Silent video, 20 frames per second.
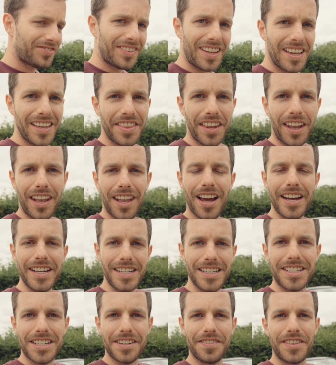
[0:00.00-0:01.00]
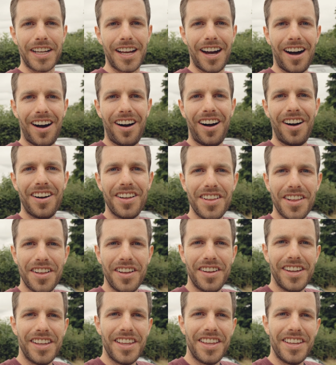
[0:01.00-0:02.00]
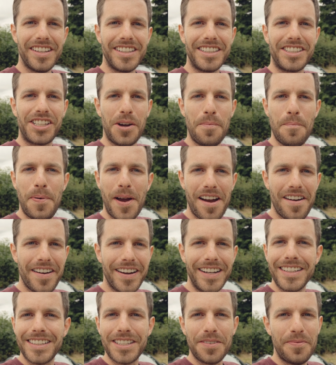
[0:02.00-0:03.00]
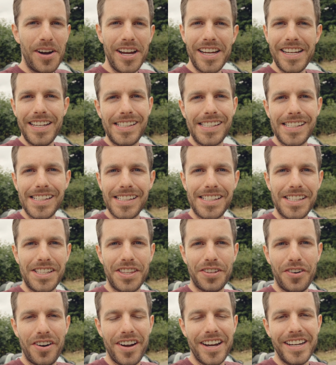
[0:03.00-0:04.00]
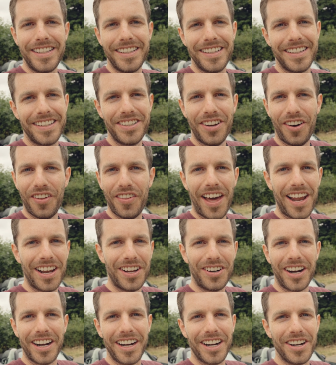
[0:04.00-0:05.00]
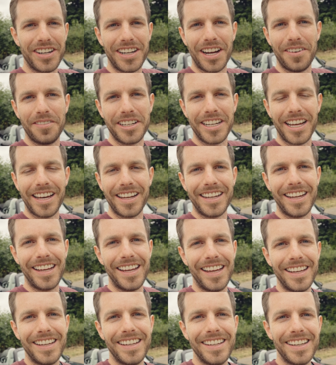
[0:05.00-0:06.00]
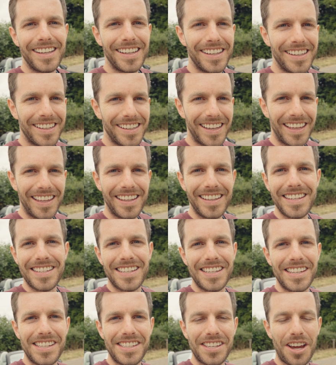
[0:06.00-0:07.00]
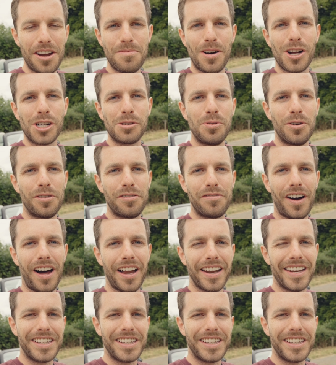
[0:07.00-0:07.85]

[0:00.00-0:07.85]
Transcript: lightness of the car, comparing to my E63 not that long ago coming down here, this is so much more fun.